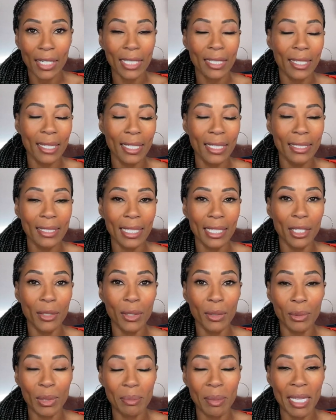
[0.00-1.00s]
And the thing is, I
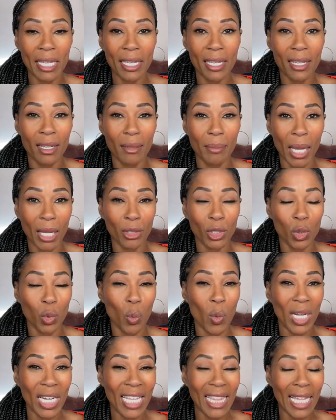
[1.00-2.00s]
know he was making about
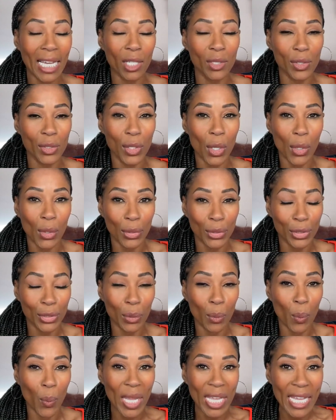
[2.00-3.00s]
$20,000
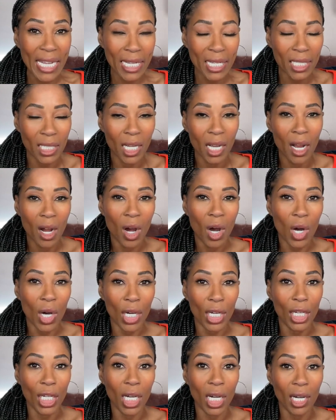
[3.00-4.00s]
a week
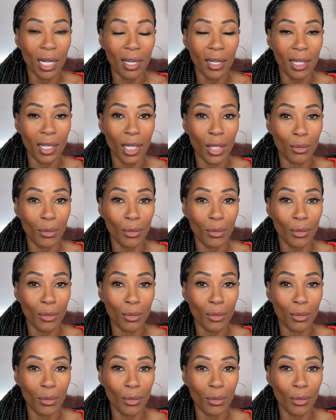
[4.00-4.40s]
on a,